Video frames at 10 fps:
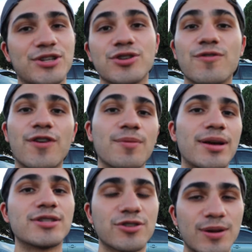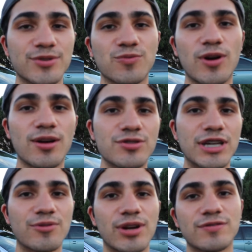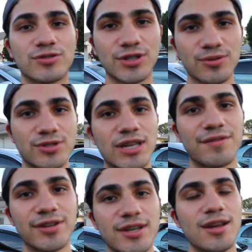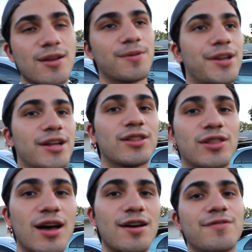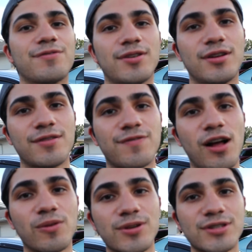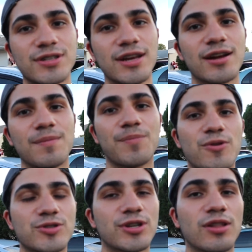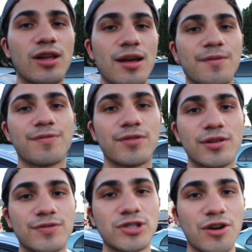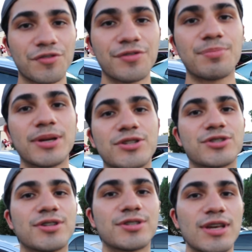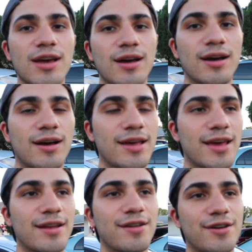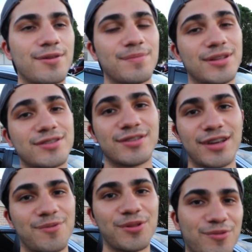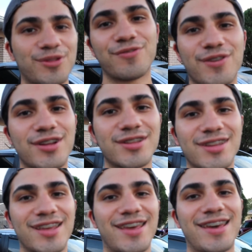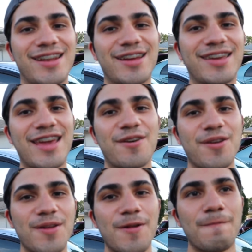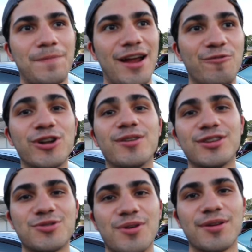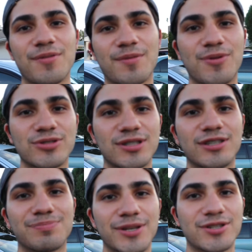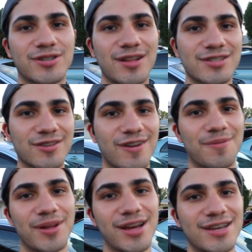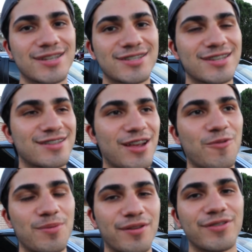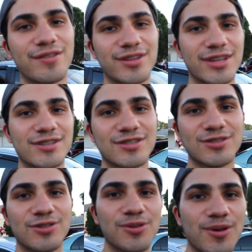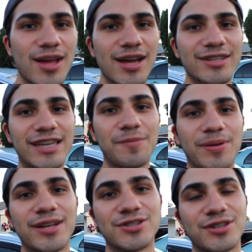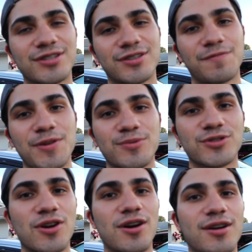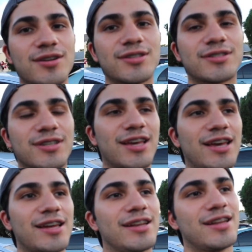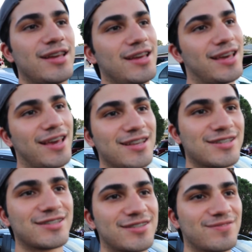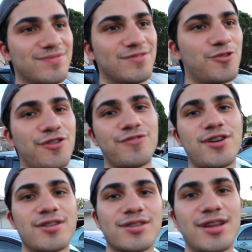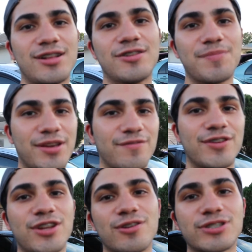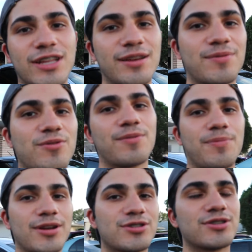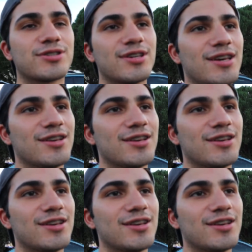Make sure you follow my Instagram as well, jrevs07. I'm getting a lot of followers there. I'm posting a lot of photography pictures, and it's like really fun, and I really enjoy posting these pictures on Instagram, guys. It's like one of my favorite things to do, take pictures of people's cars, and it's just really fun. I like making videos, I like doing pictures.